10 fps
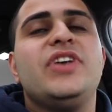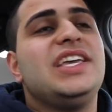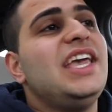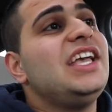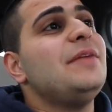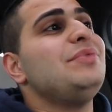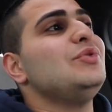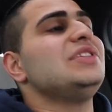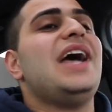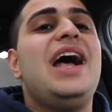It can't compete
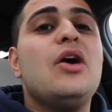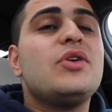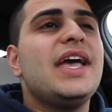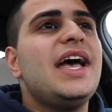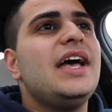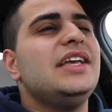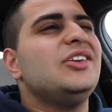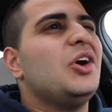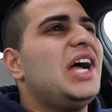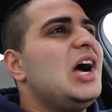with the Hellcat, you
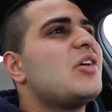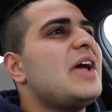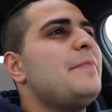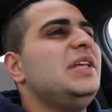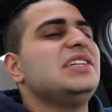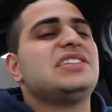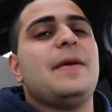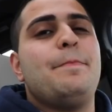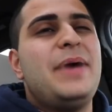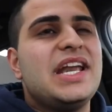know, Hellcat being its
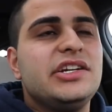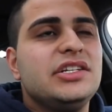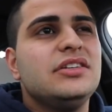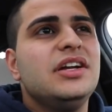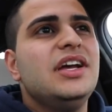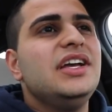competitor.